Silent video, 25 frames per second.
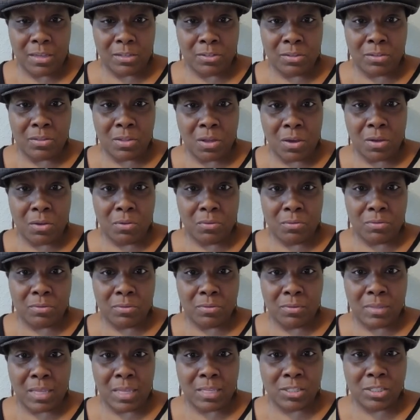
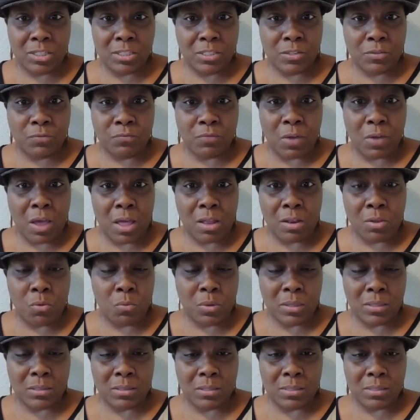They just follow
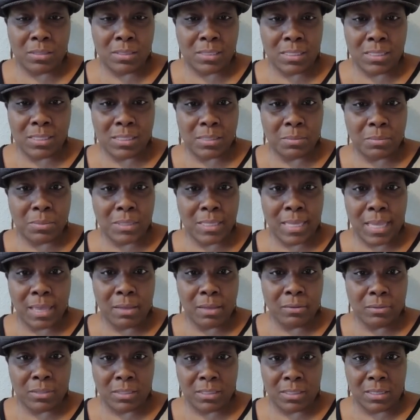what the system
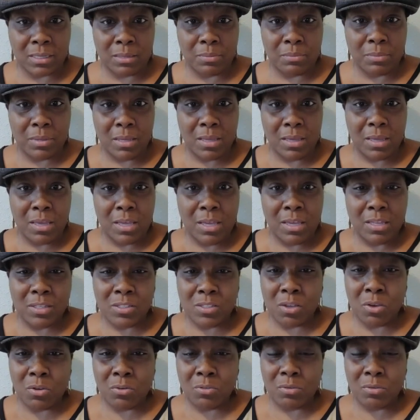tells them.
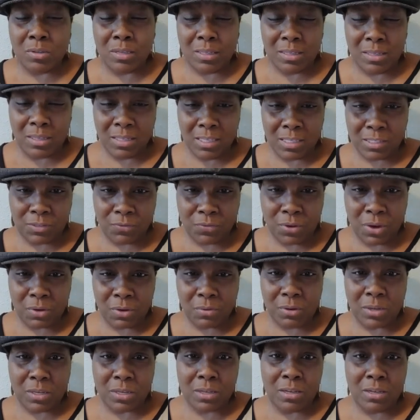So it's
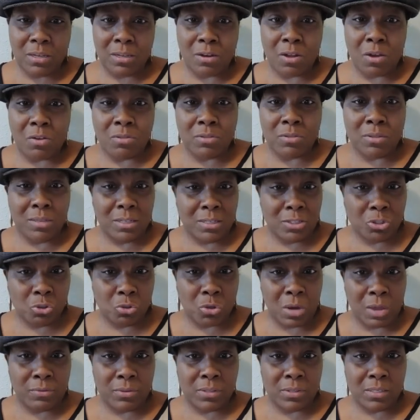very good on this
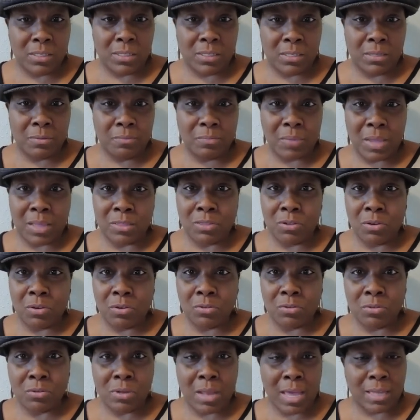travel tip. I know
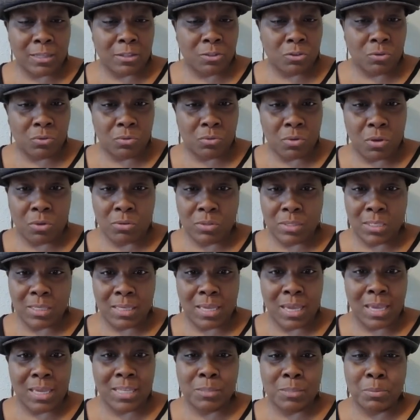you like to do
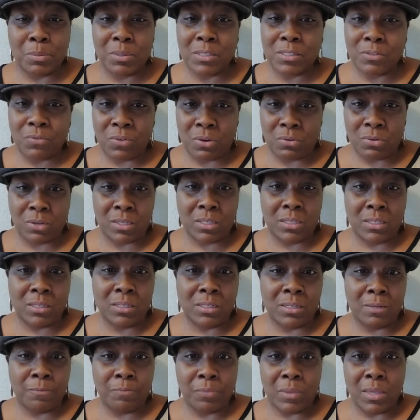OTAs, but it's very
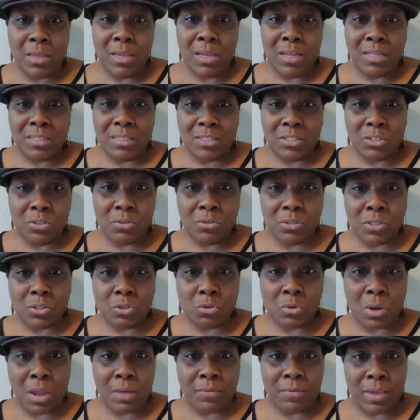good to use a
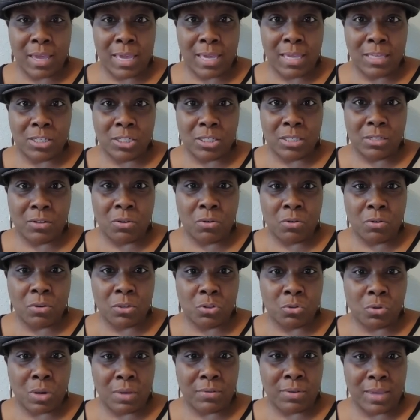travel agent or a
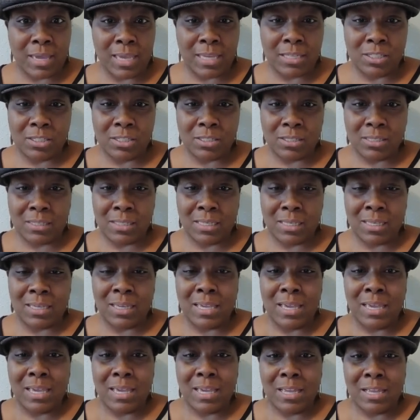travel agency
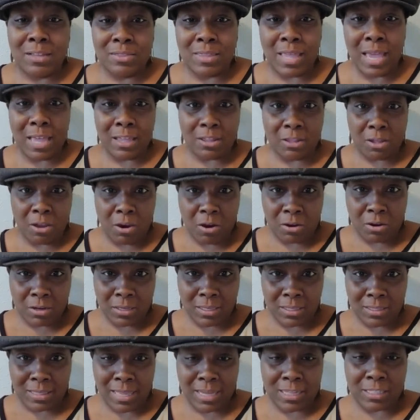that
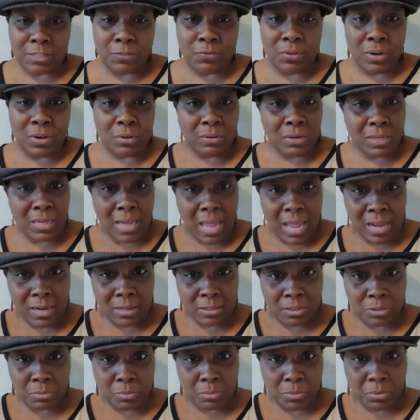is very
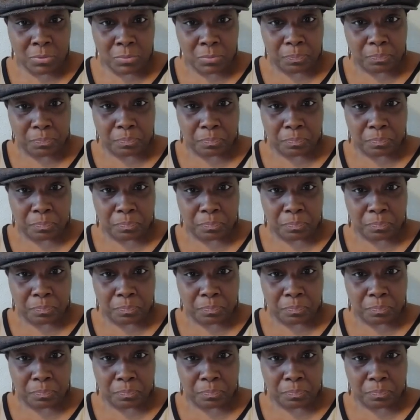knowledgeable.